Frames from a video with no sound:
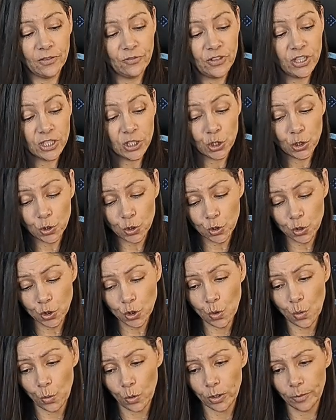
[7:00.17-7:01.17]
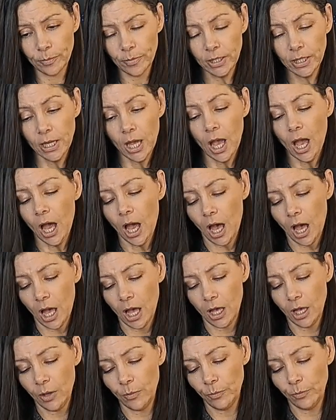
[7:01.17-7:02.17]
of this storm.
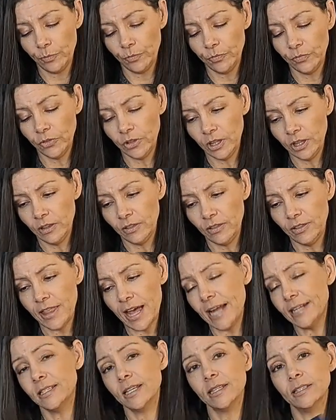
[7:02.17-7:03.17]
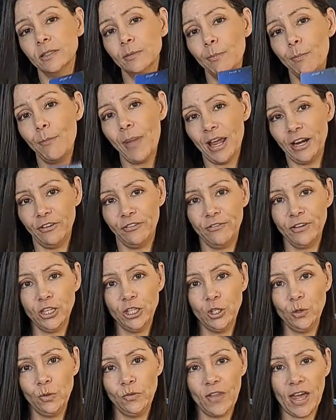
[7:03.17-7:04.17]
That doesn't
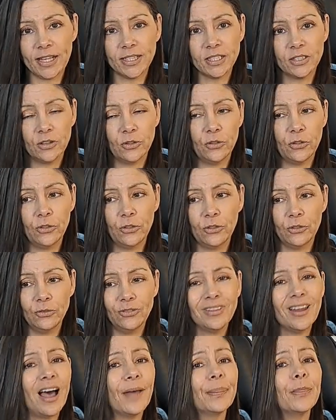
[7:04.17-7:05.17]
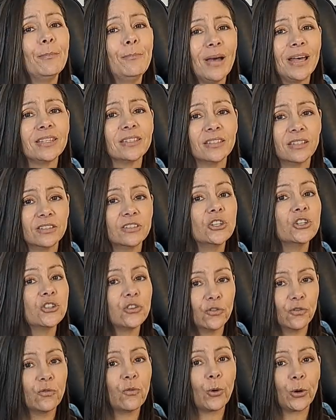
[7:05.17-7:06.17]
benefit you, and that's not the best
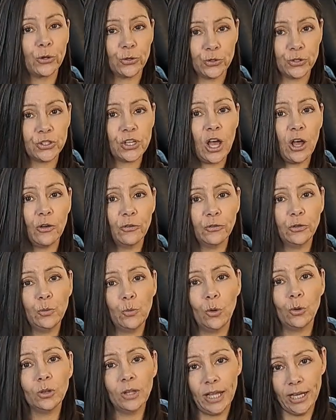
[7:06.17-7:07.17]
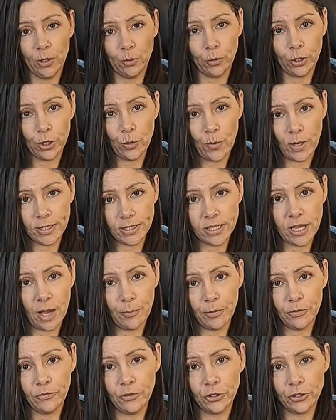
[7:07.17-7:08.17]
decision for yourself. You won't like where you end
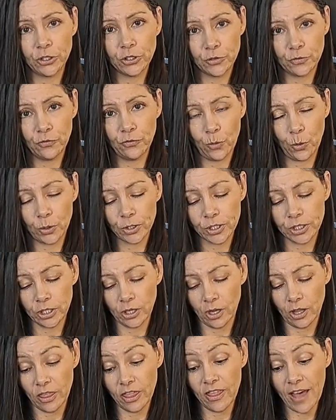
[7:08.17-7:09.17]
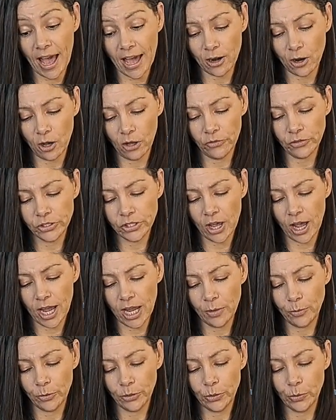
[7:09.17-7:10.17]
up if you're just focusing on that all the
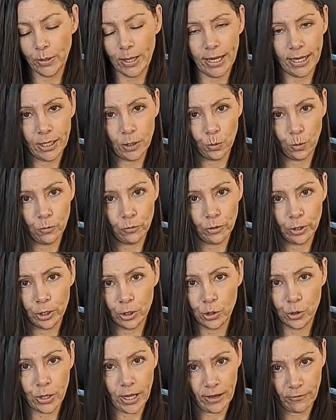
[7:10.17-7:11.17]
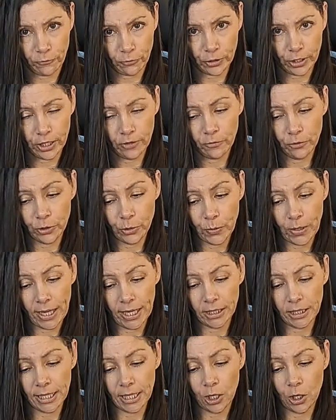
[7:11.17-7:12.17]
time, or you can't get over it, or you can't forgive, or you
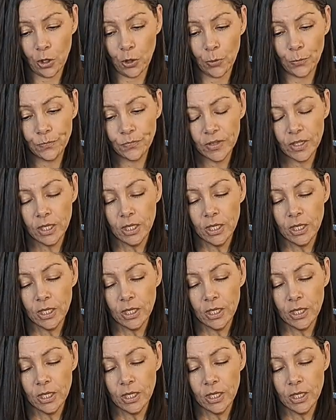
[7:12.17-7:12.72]
can't let go.